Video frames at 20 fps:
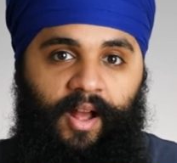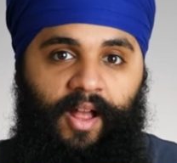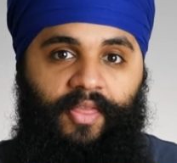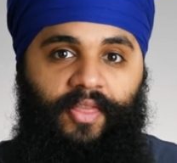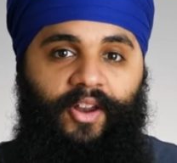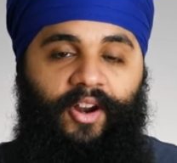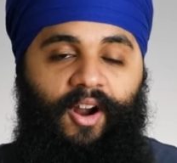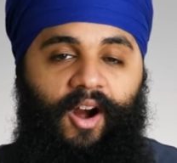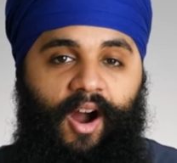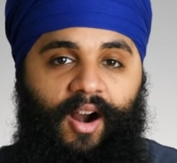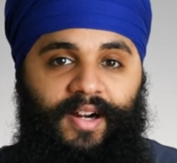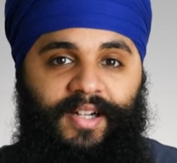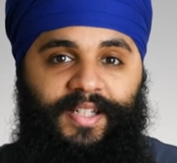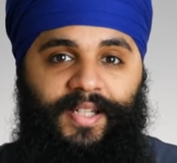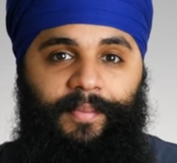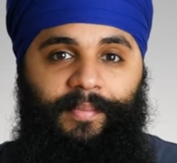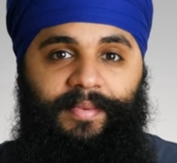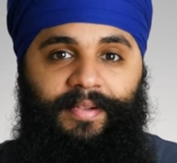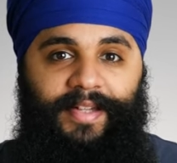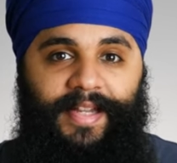There are
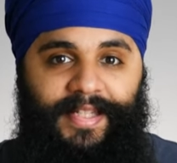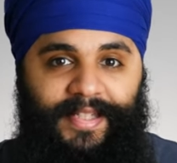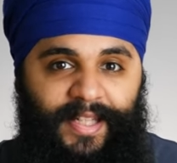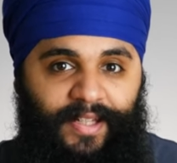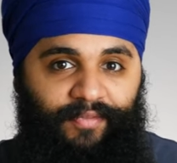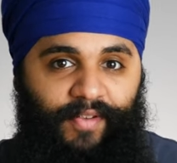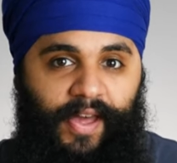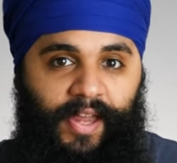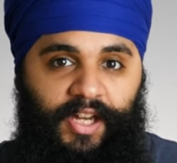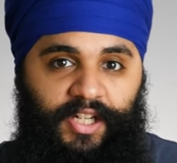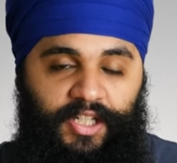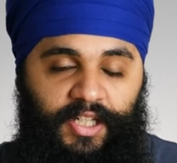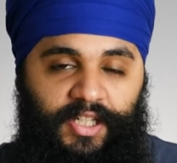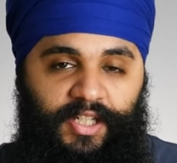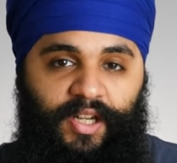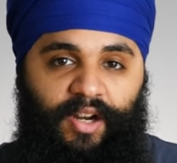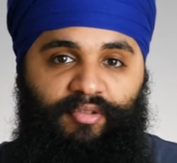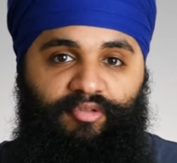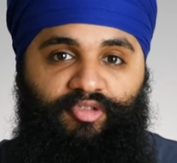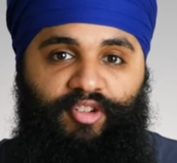some disadvantages
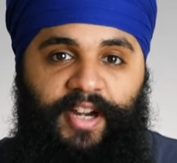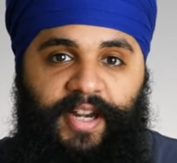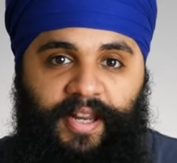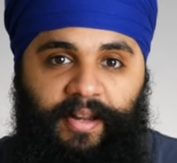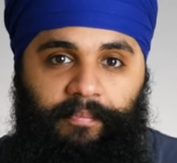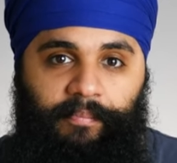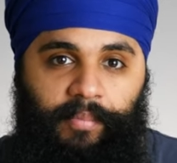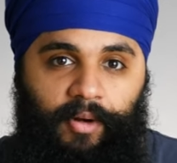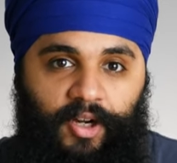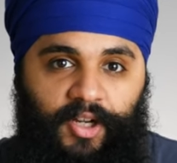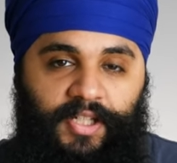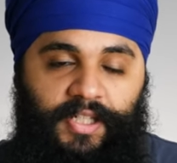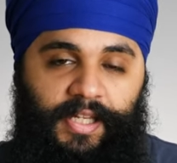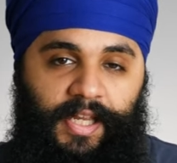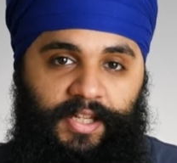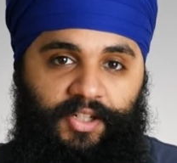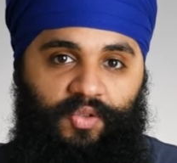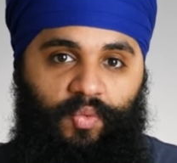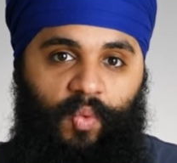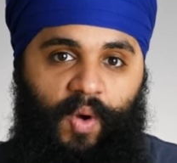of reading books
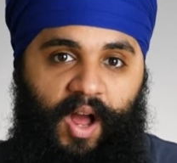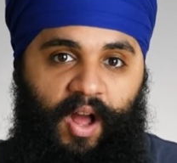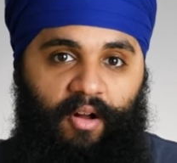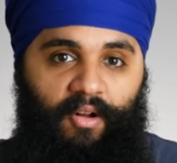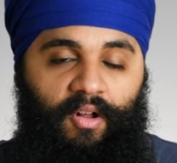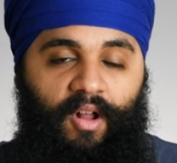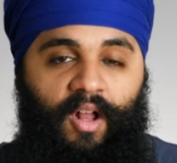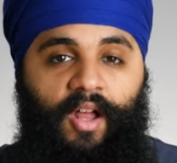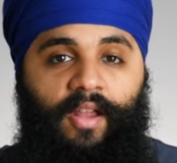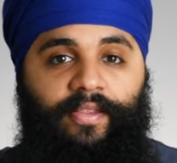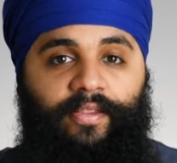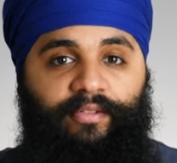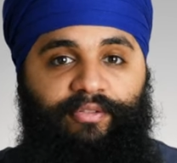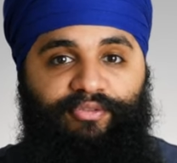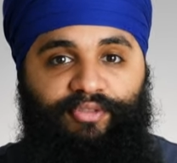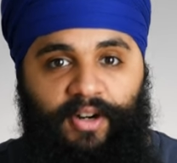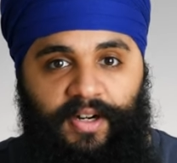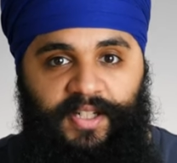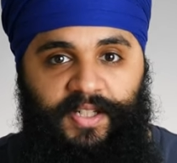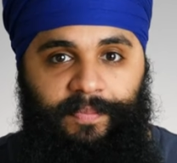as well. The
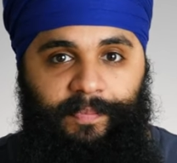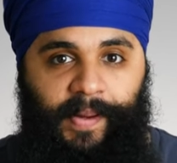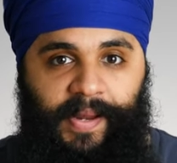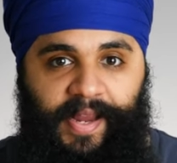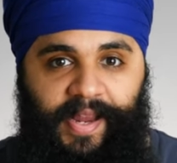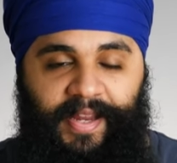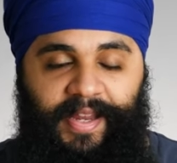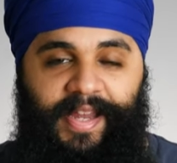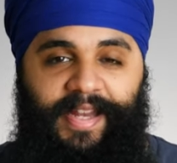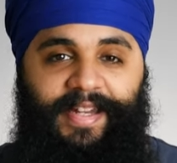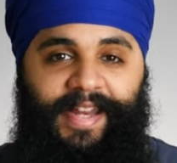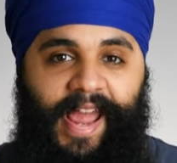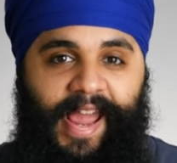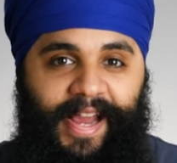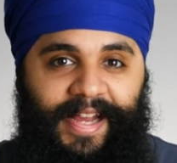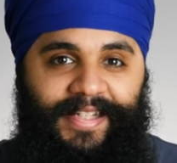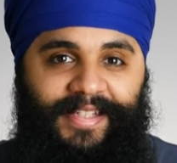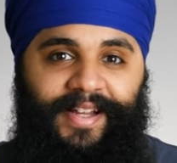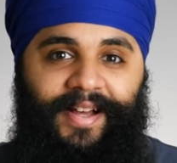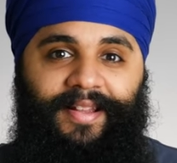first being, it
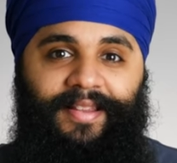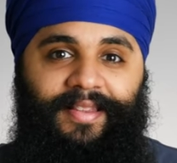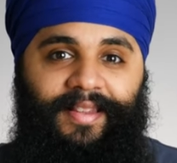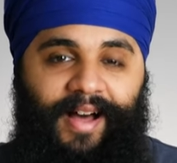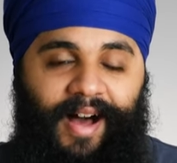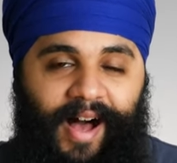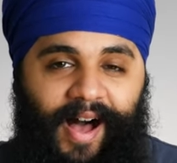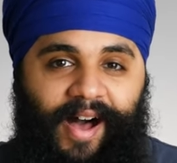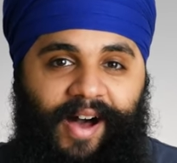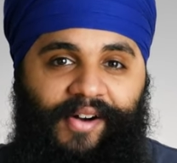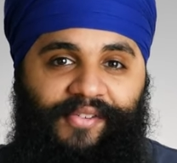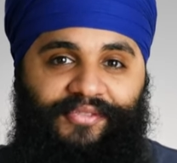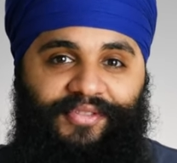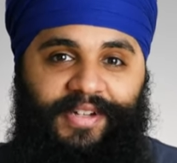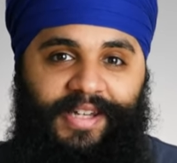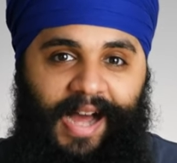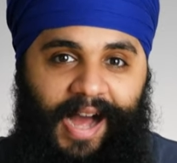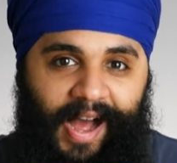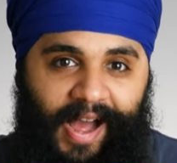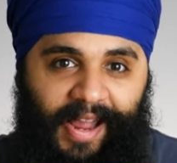takes a lot of
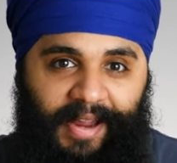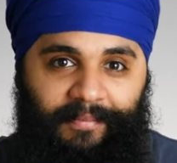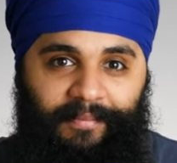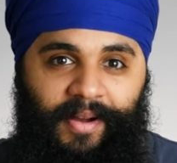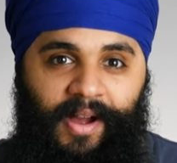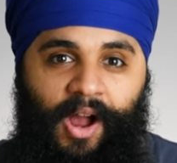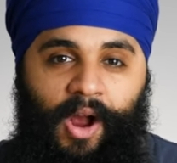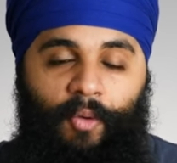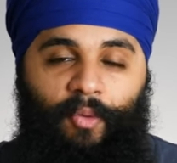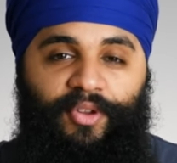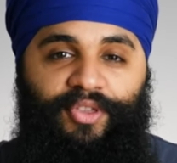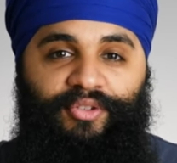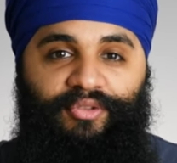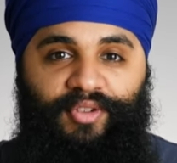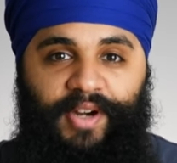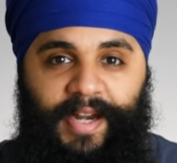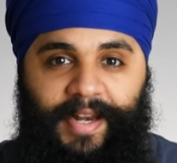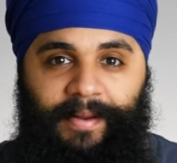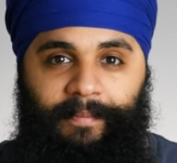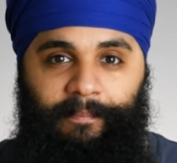time. With
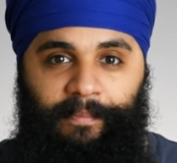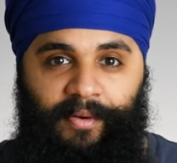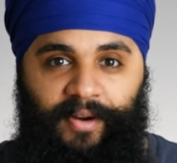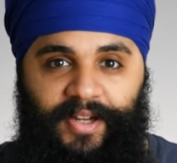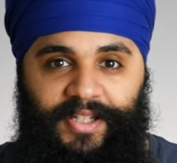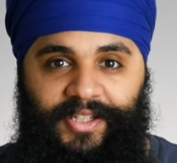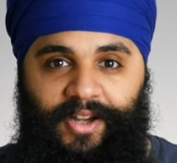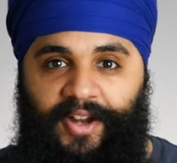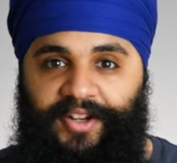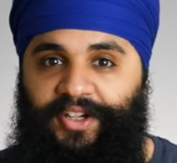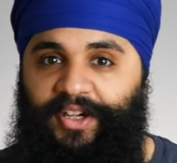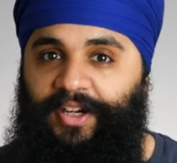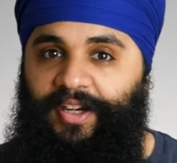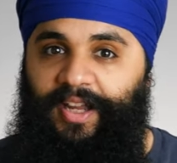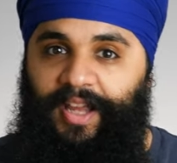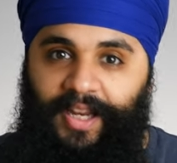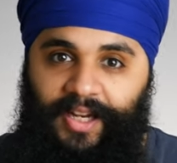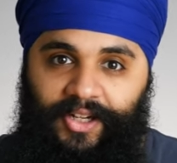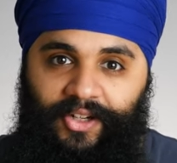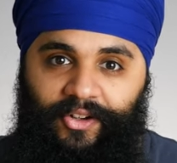reading books on your
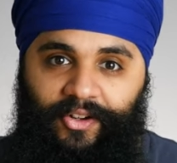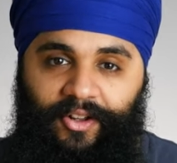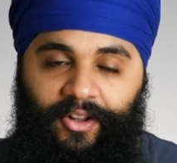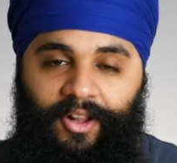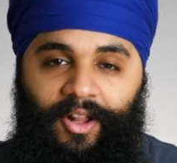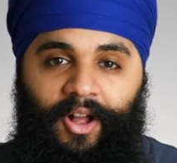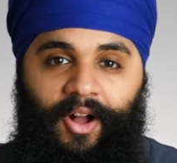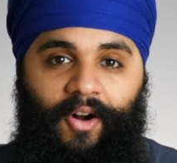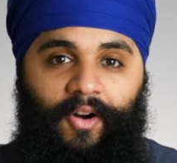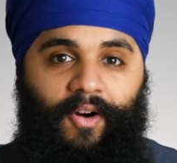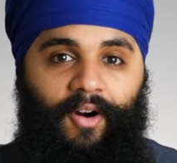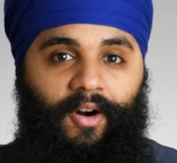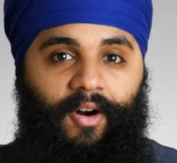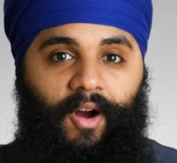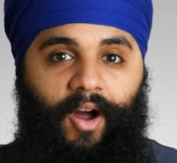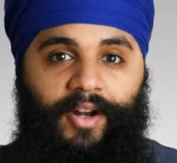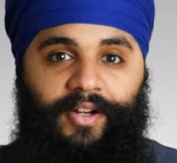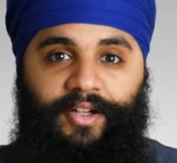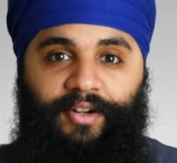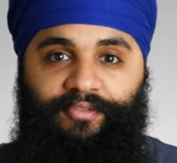Kindle or
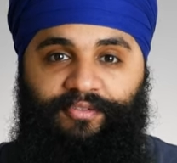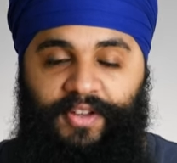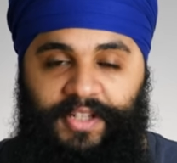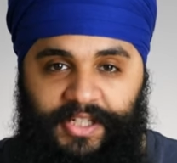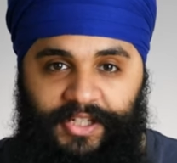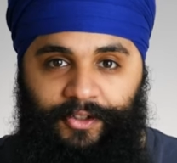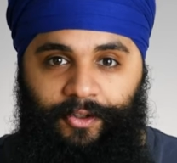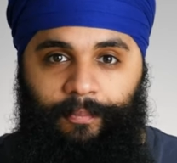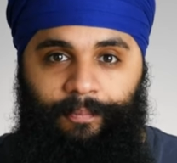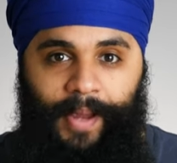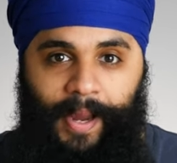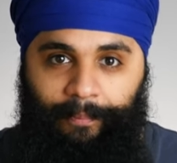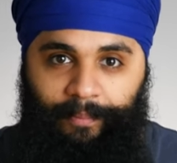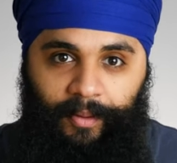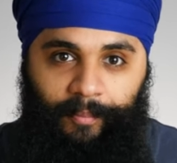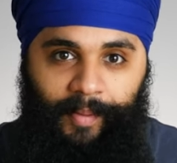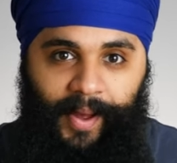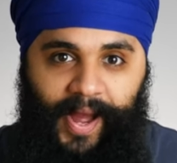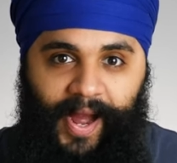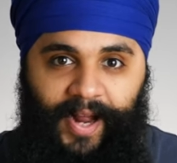on your physical
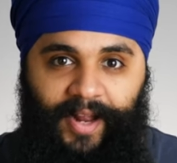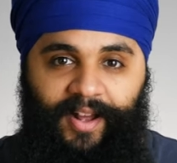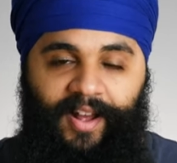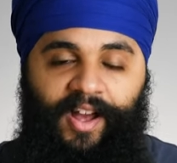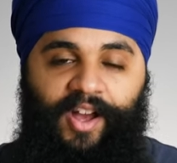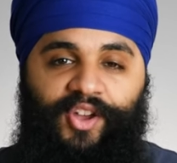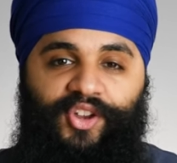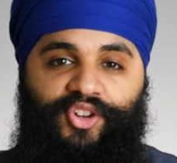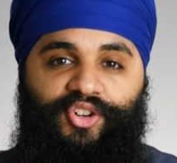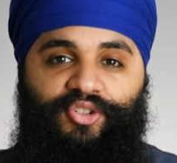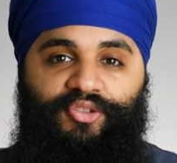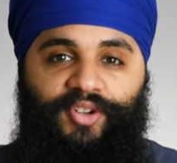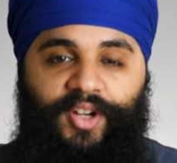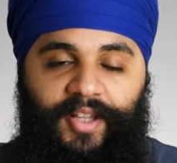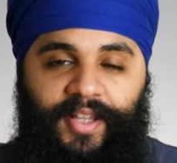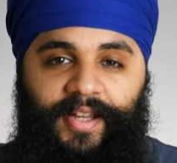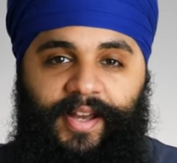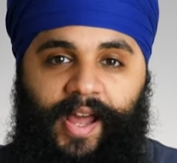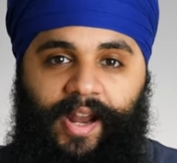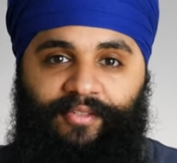paperback, you
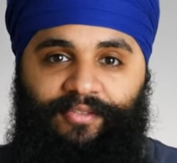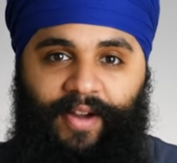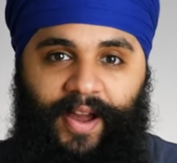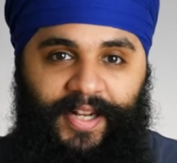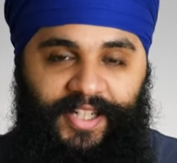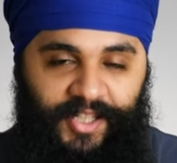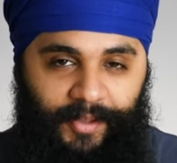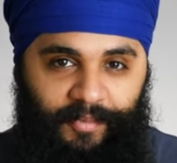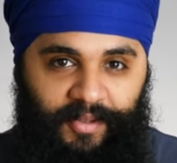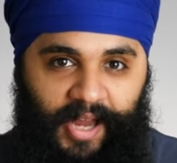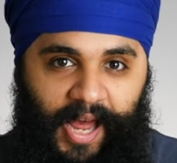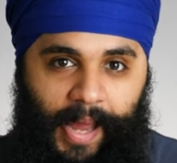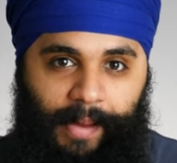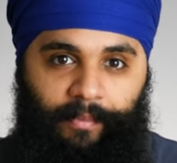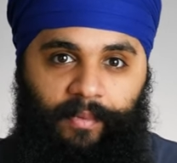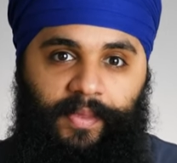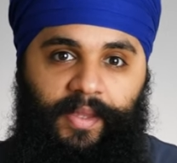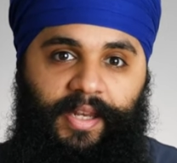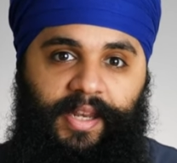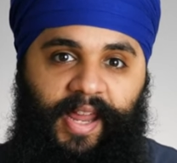really gotta find some time
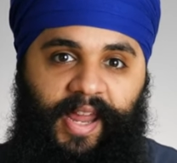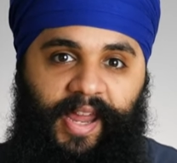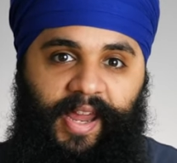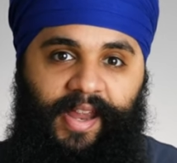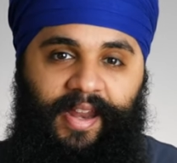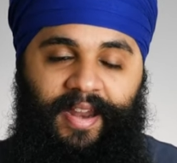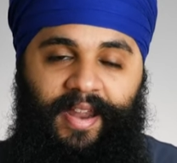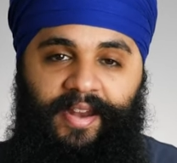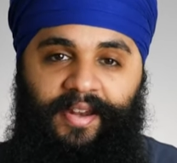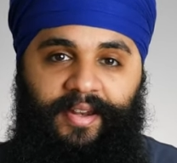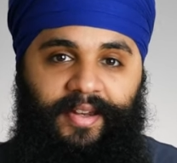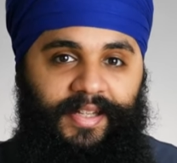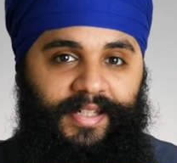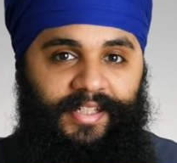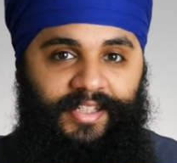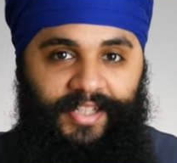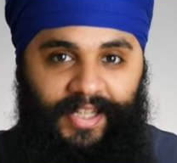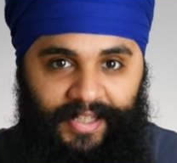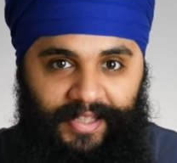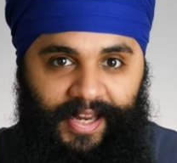in the day to
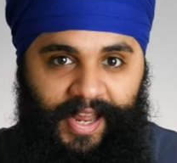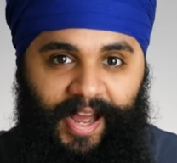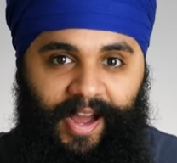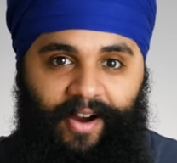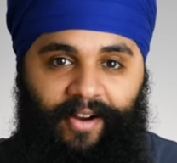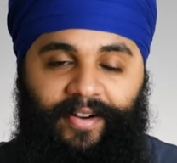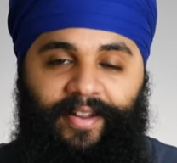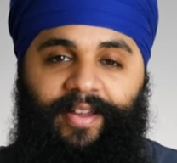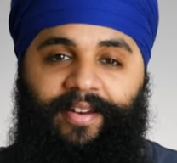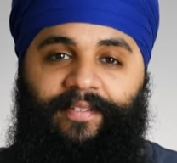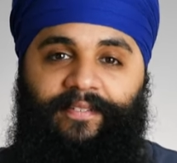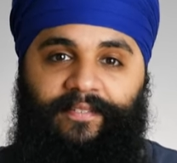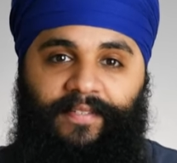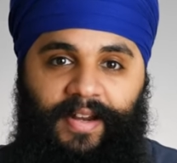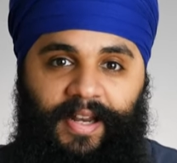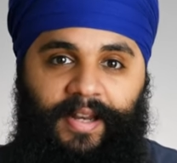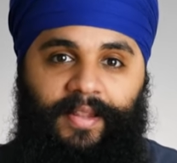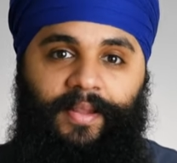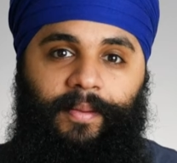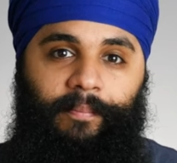just sit down and
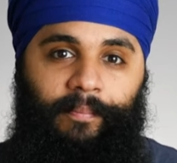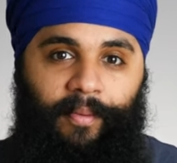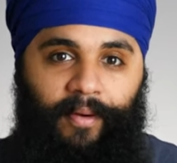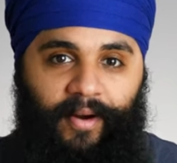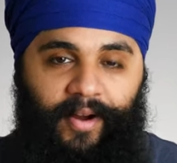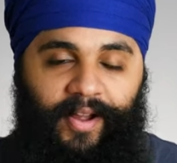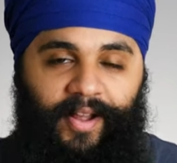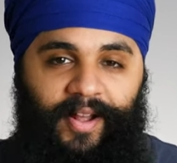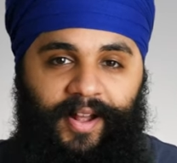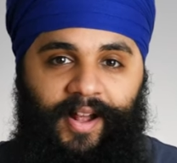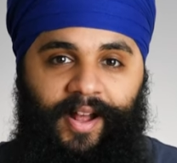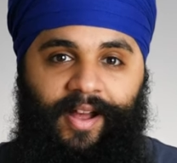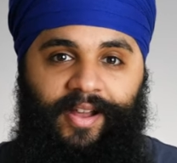read the book.